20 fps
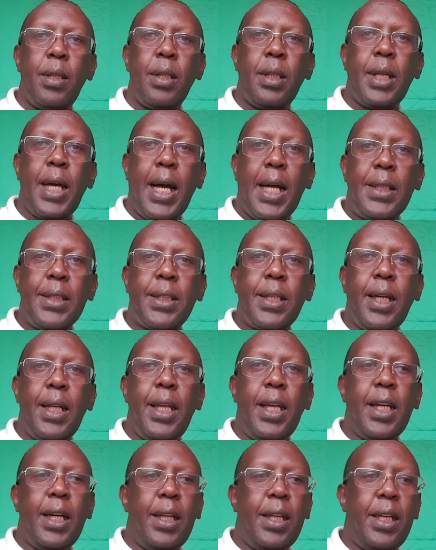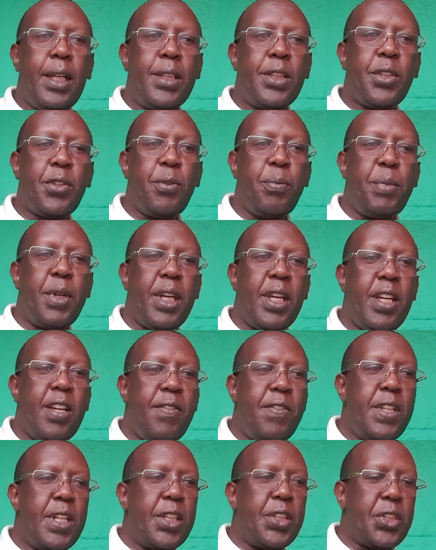Counseling leads to
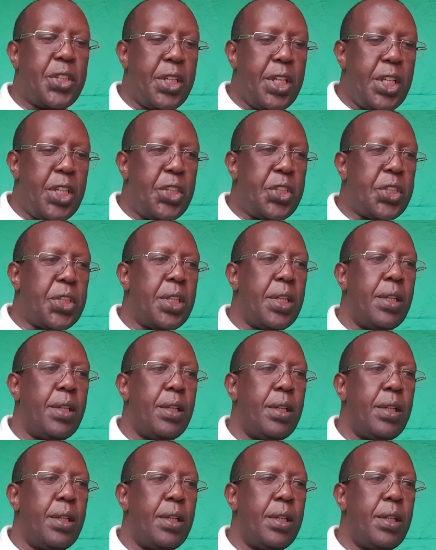behavior change.